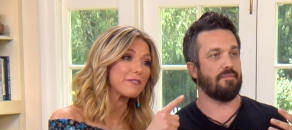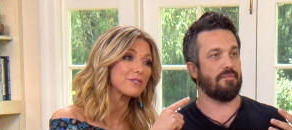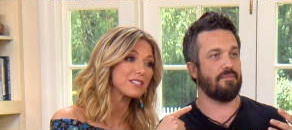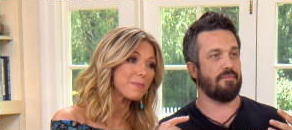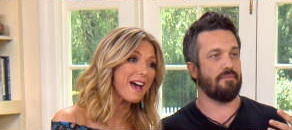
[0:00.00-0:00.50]
Speaker 1: after
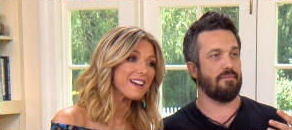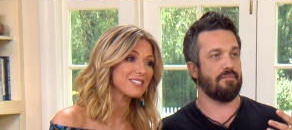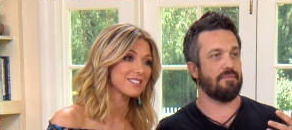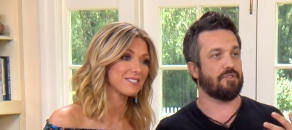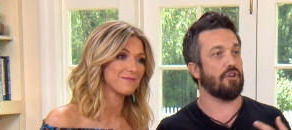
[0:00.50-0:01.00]
he's
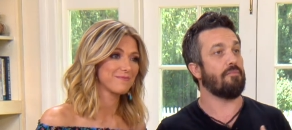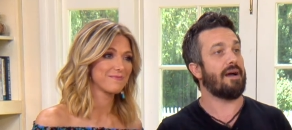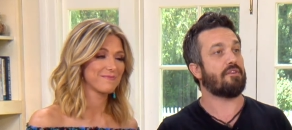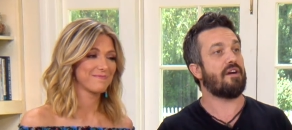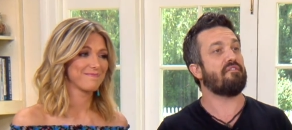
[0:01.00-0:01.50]
passed. Uh,
Speaker 2: so
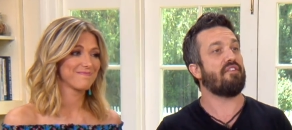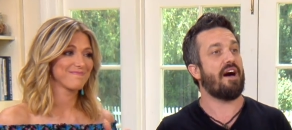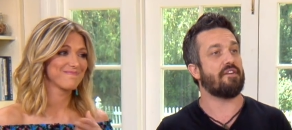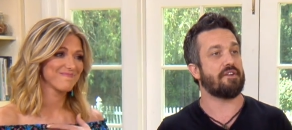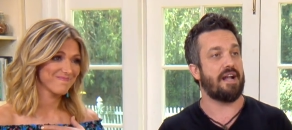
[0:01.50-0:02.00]
my
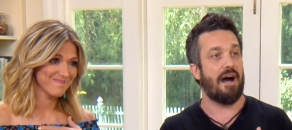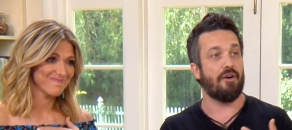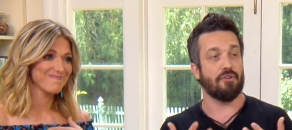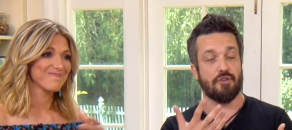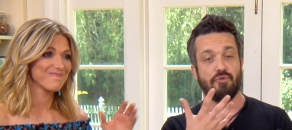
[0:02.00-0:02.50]
grandfather
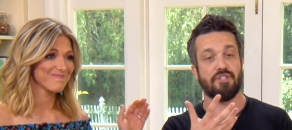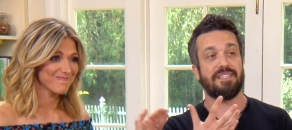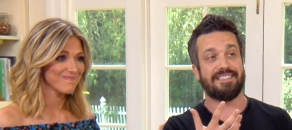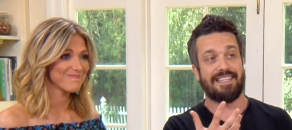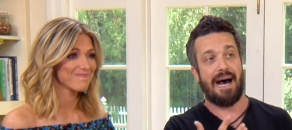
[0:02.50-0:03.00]
now
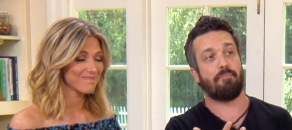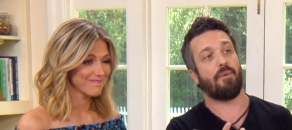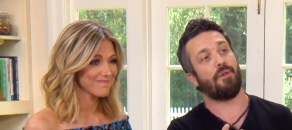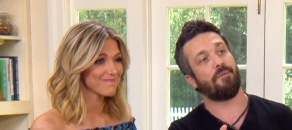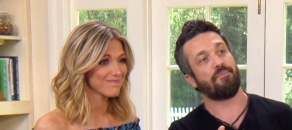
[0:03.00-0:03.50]
using
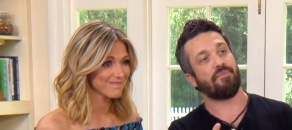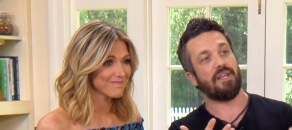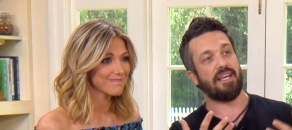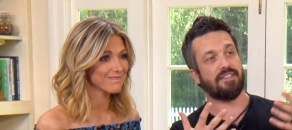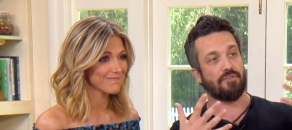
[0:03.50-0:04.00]
Dopple
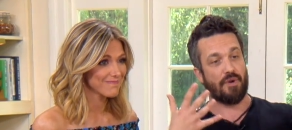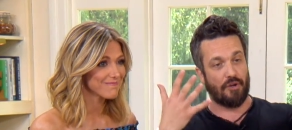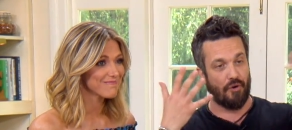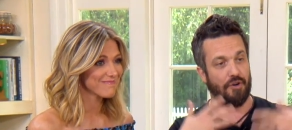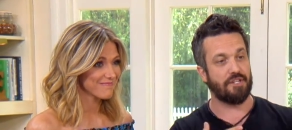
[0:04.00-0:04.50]
yeah. is
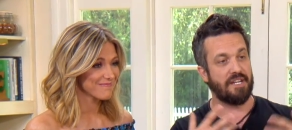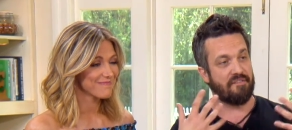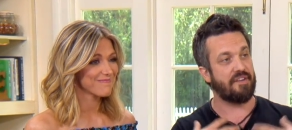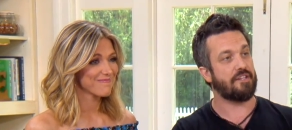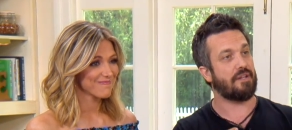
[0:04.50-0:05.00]
recording a
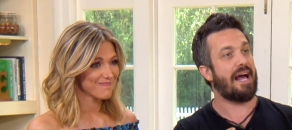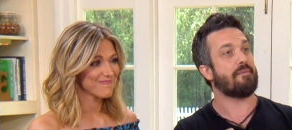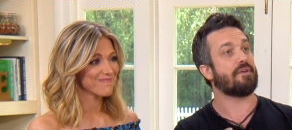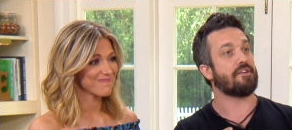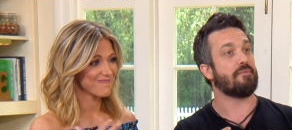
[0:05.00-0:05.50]
video
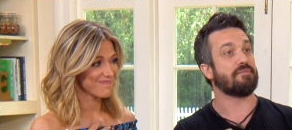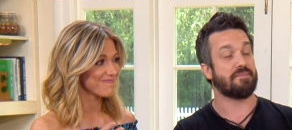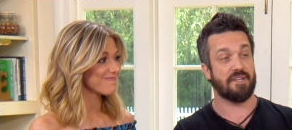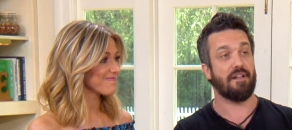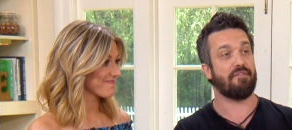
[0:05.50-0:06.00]
library on
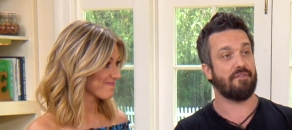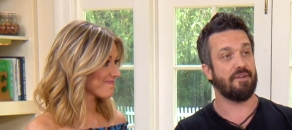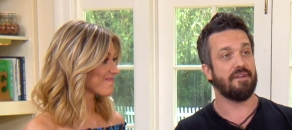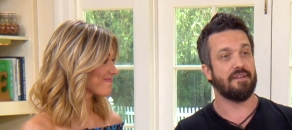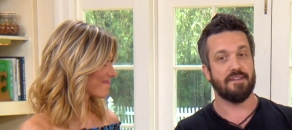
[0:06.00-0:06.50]
himself
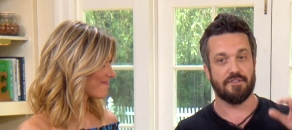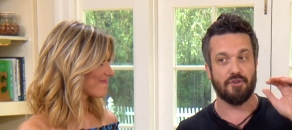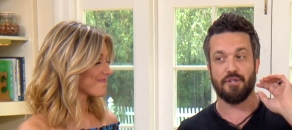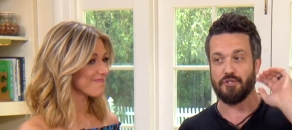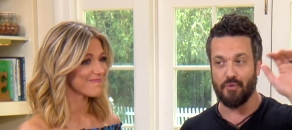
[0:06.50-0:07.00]

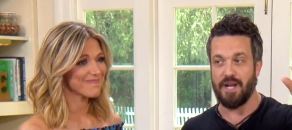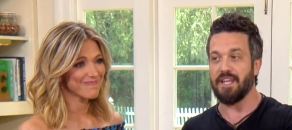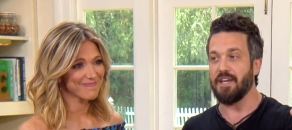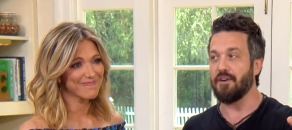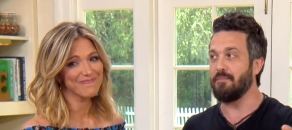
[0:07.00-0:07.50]
so in
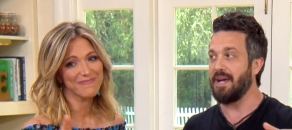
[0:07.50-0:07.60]
20 years,